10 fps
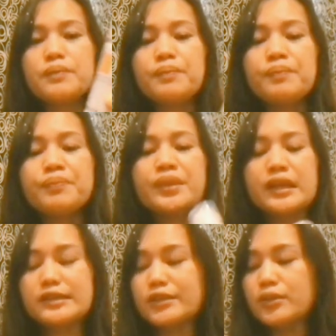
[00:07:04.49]
So
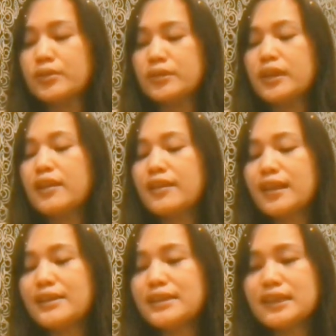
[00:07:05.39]
that's it.
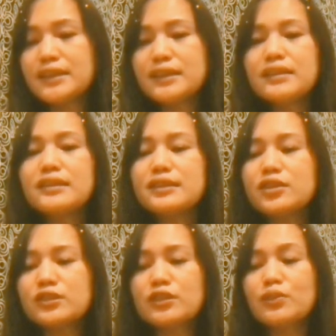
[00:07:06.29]
Those are,
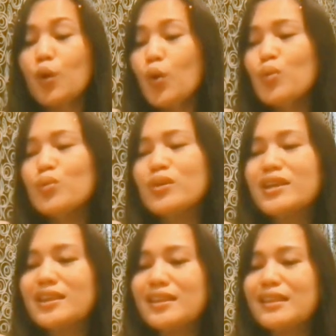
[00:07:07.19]
oh,
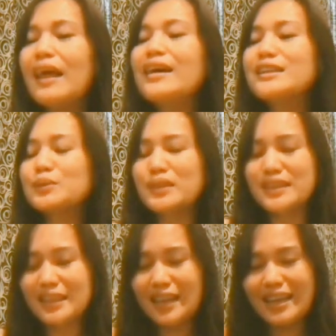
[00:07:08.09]
last one
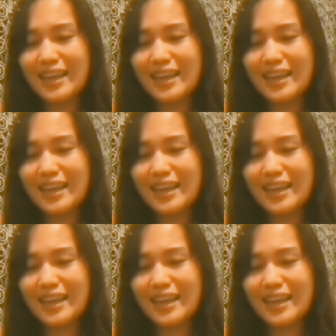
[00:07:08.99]
again.